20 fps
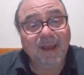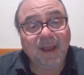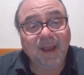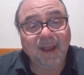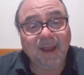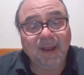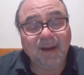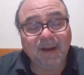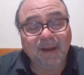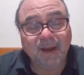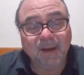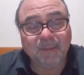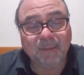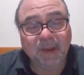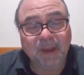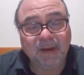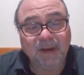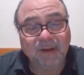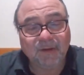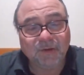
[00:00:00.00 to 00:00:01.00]
and
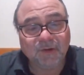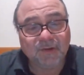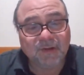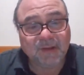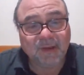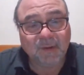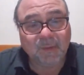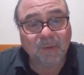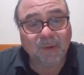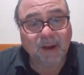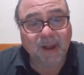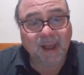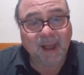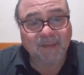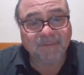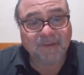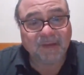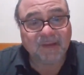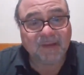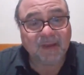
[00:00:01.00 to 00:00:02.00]
being interested in what I
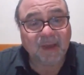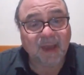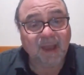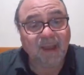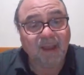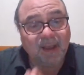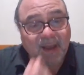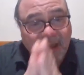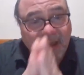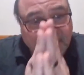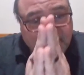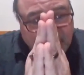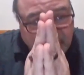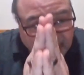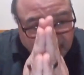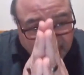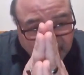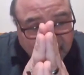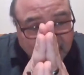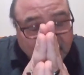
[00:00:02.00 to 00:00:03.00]
have to say. I
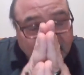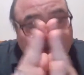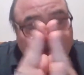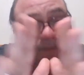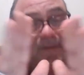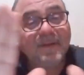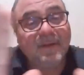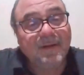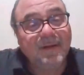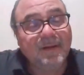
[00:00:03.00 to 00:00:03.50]
thank you.